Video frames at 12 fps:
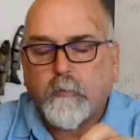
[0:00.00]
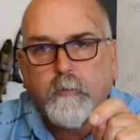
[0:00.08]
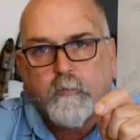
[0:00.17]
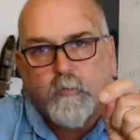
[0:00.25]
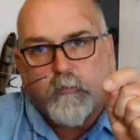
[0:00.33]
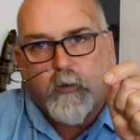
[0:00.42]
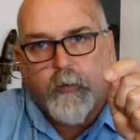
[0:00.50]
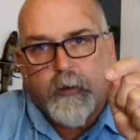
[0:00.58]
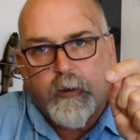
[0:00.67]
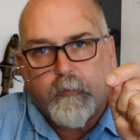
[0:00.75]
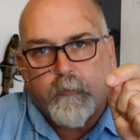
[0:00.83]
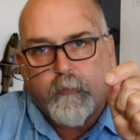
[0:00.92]
just like
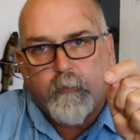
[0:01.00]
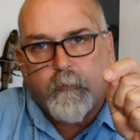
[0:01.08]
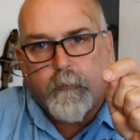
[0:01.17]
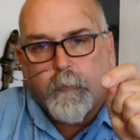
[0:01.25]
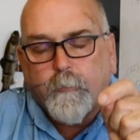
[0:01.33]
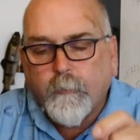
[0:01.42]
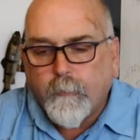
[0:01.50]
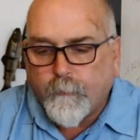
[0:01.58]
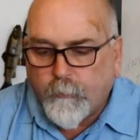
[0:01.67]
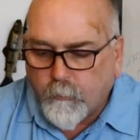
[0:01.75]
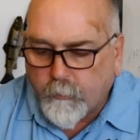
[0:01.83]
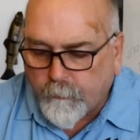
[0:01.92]
that.
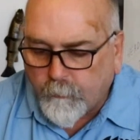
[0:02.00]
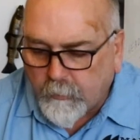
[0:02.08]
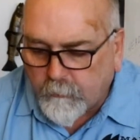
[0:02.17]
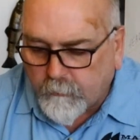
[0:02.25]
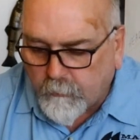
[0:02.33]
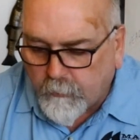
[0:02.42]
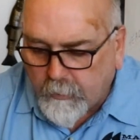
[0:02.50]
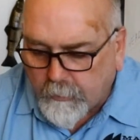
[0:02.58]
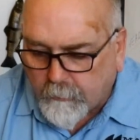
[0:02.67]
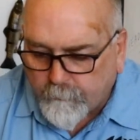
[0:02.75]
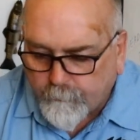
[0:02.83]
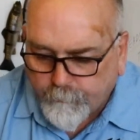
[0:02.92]
And what I'm going to do
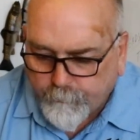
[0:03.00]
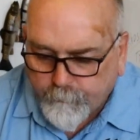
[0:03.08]
now,